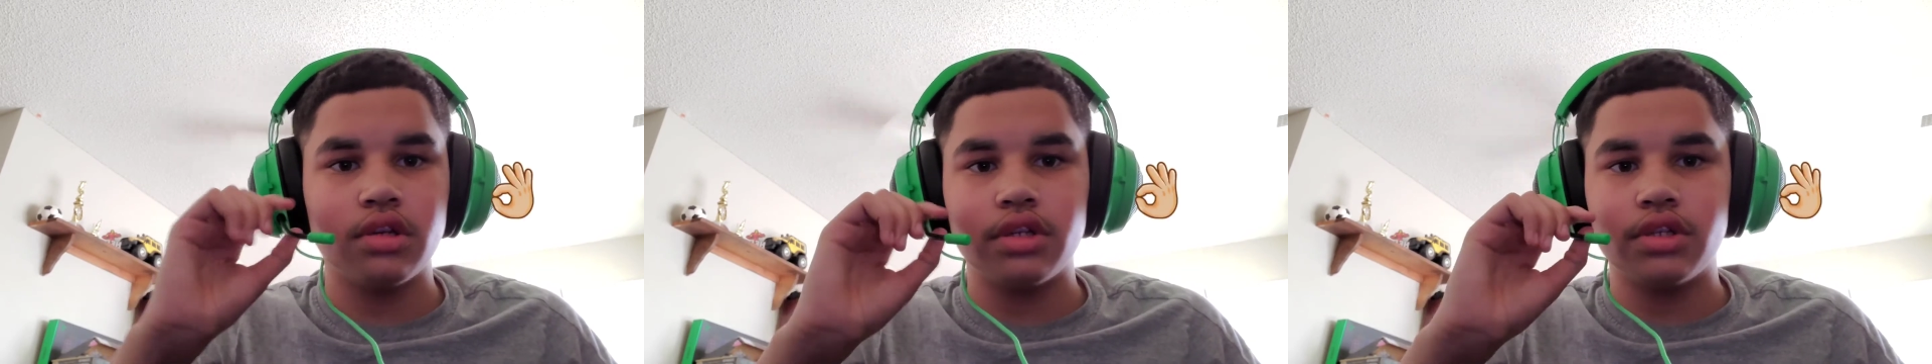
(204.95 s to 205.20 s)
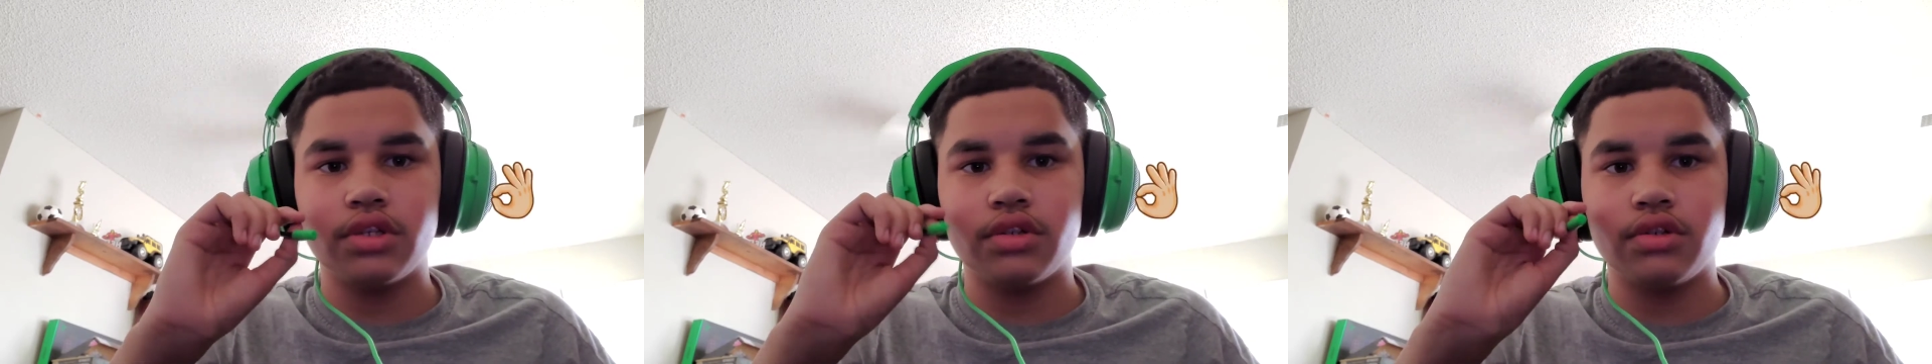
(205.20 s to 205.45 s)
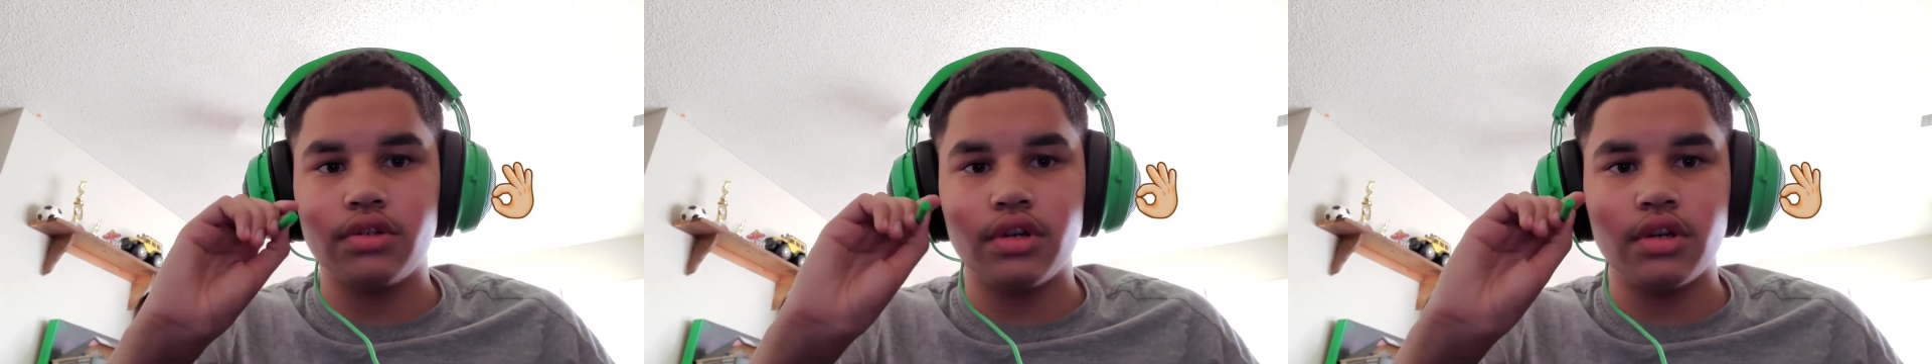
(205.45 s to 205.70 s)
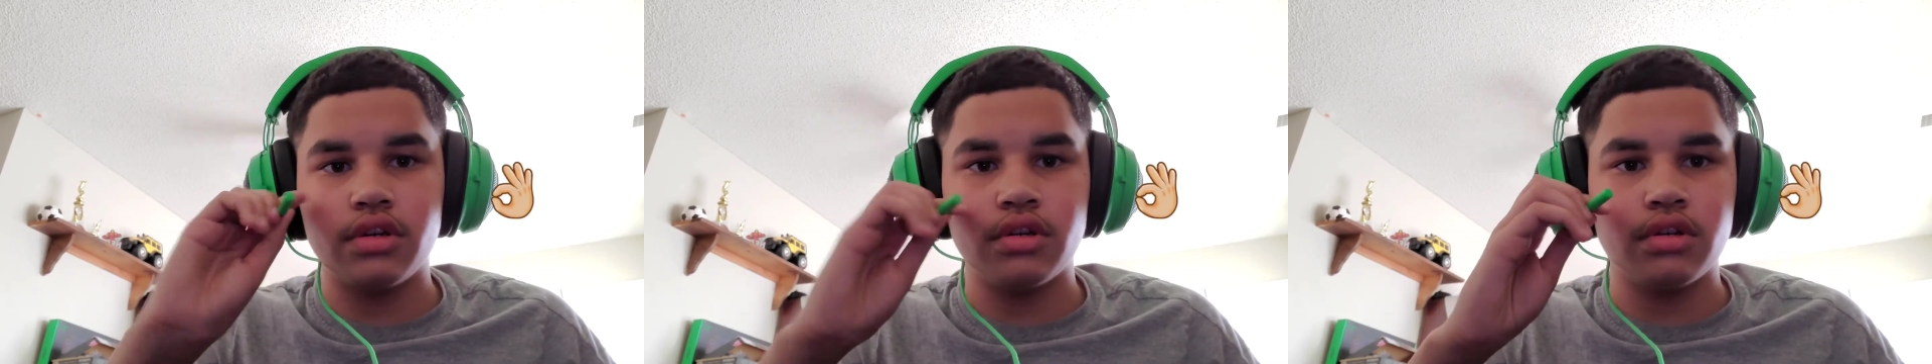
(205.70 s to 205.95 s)
So
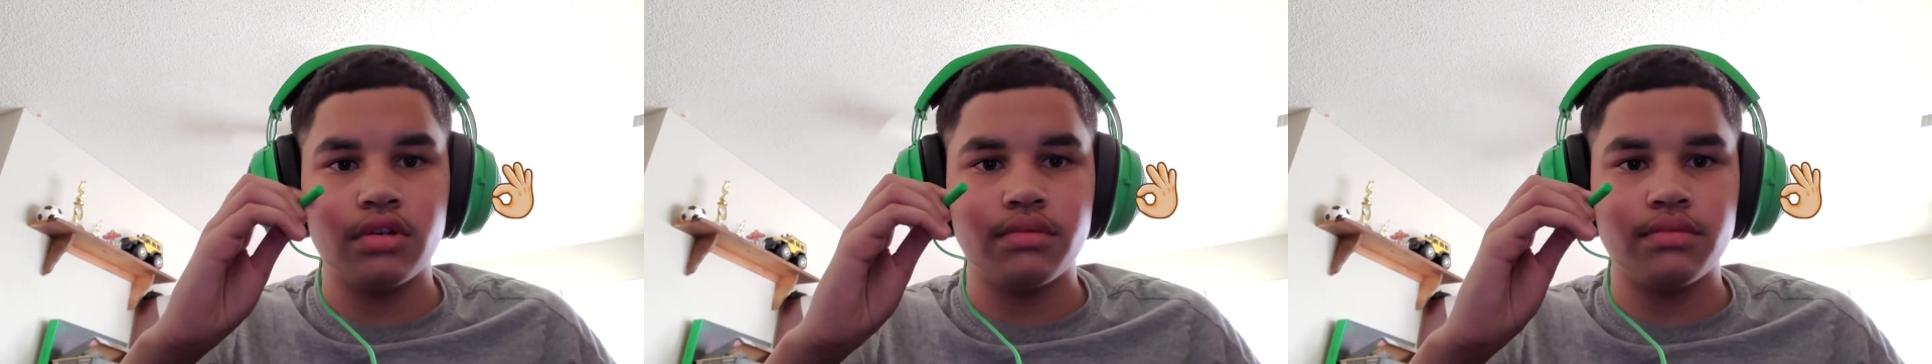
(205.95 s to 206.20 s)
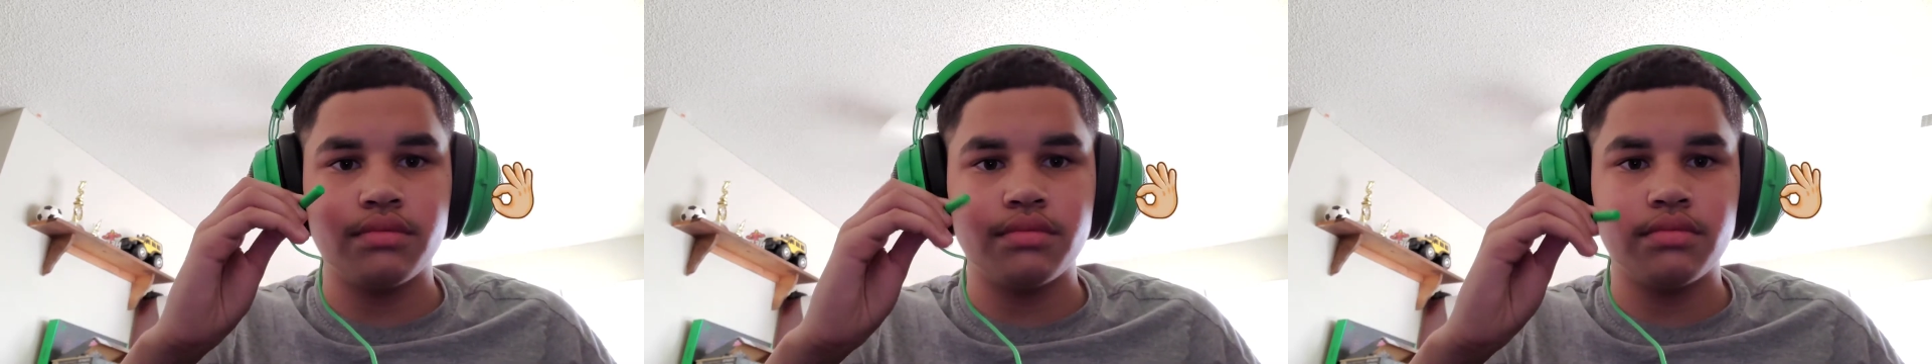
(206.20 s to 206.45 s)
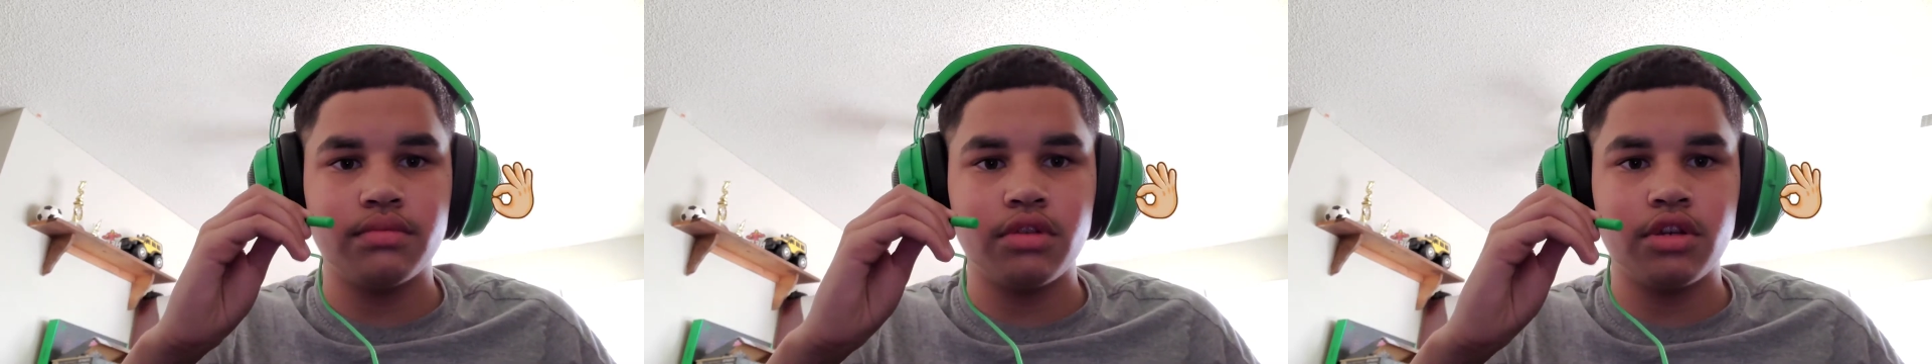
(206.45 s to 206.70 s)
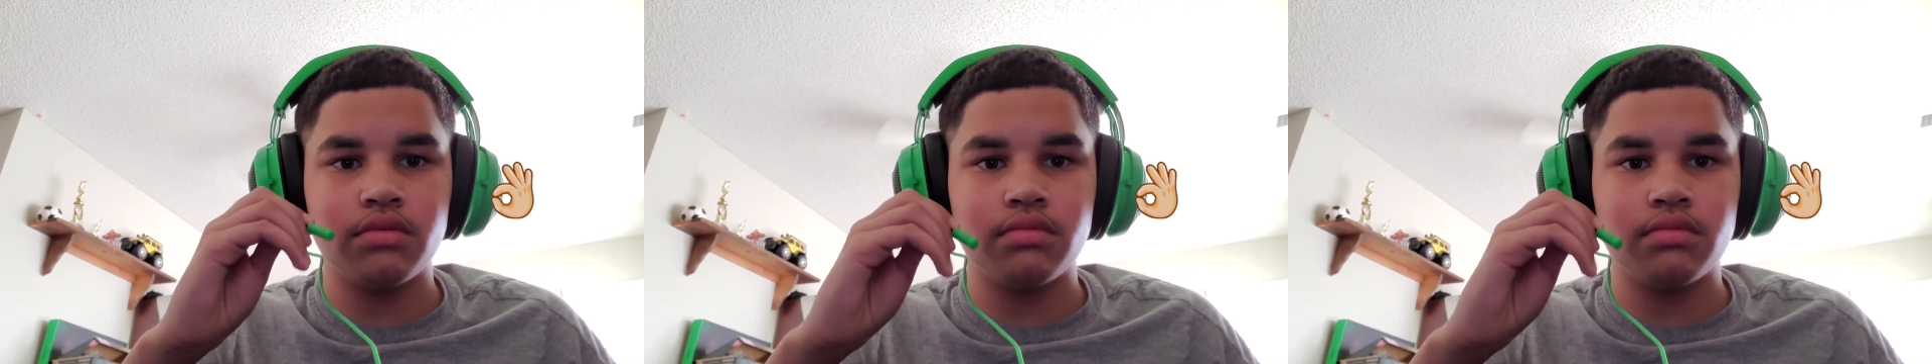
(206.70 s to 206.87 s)
yeah, yeah.